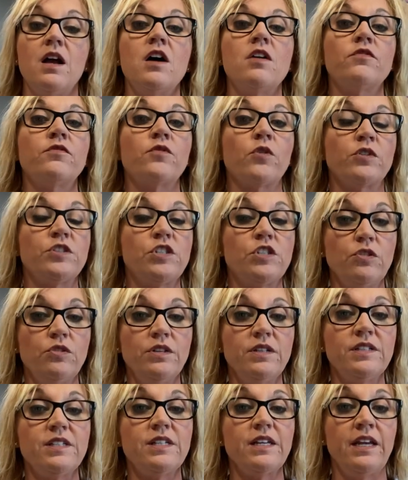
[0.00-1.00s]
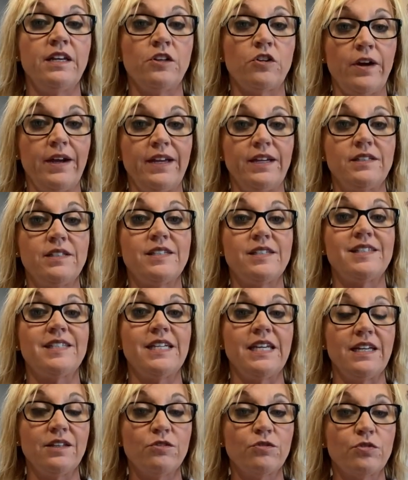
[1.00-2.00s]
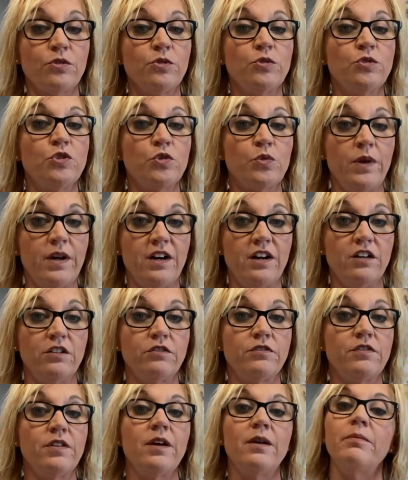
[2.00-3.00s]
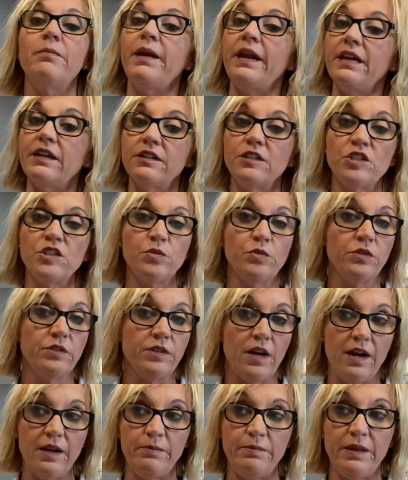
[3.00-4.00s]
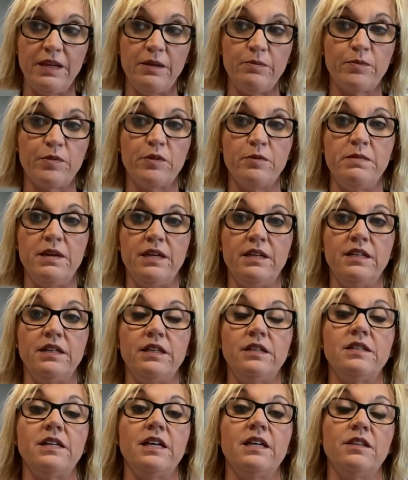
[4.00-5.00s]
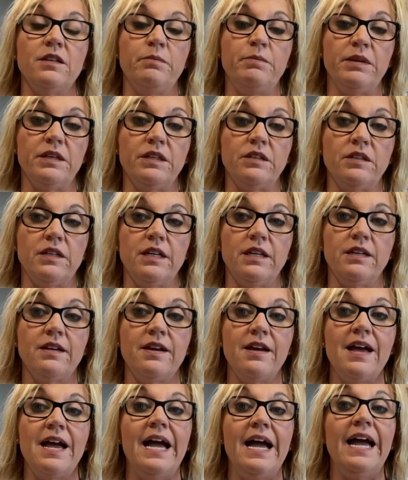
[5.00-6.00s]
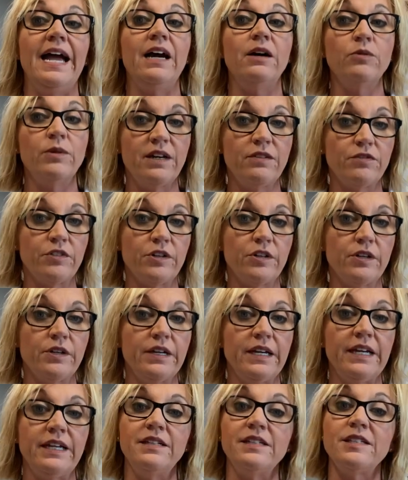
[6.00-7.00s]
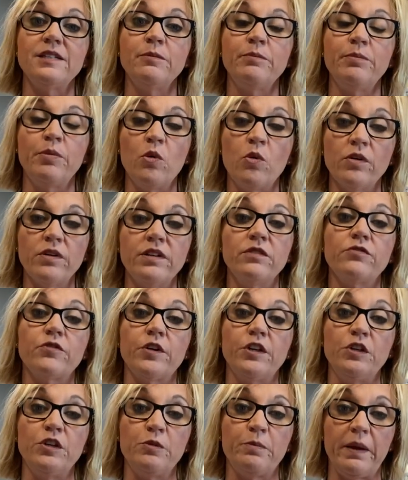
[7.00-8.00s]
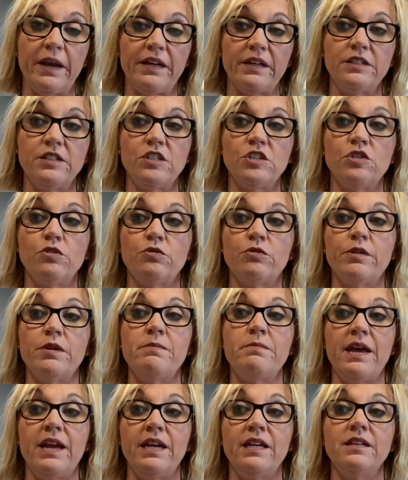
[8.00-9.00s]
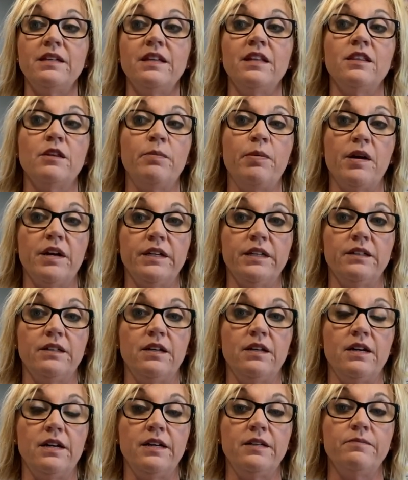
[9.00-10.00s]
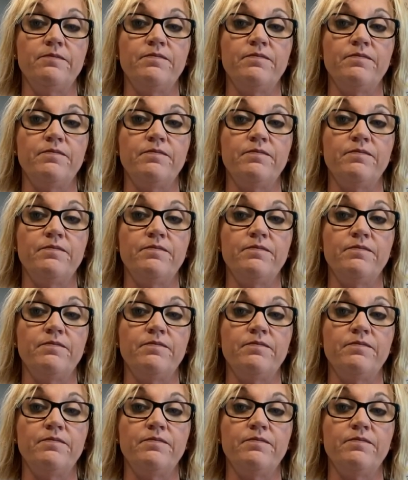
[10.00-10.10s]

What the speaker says: For students in grades 10 through 12, parents will not be permitted in the building. However, it is important for you parents to remain in the parking lot.